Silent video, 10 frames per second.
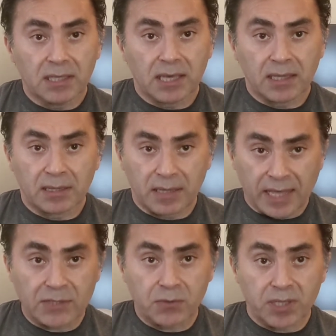And
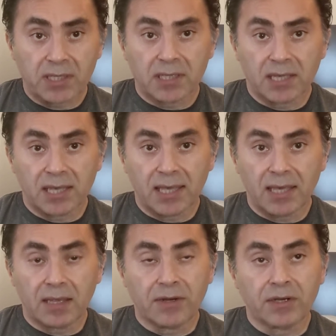that's really the key
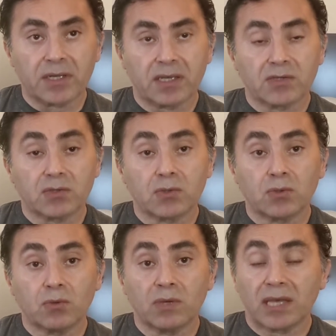here, is
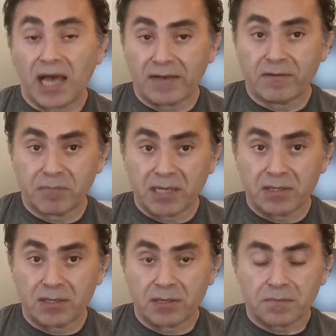to have a
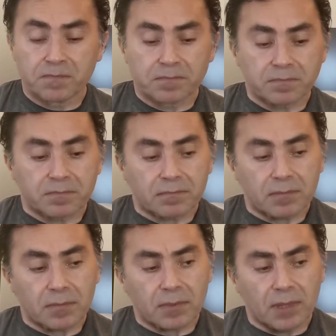mentor.
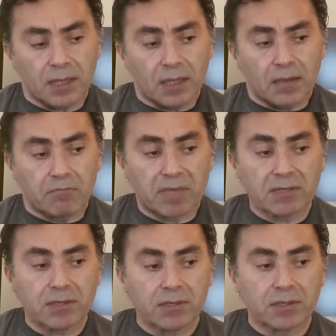
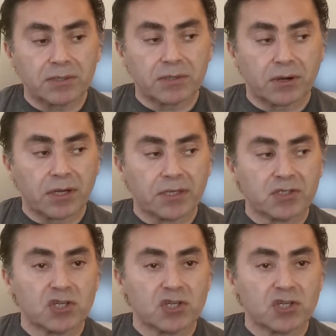Mentors aren't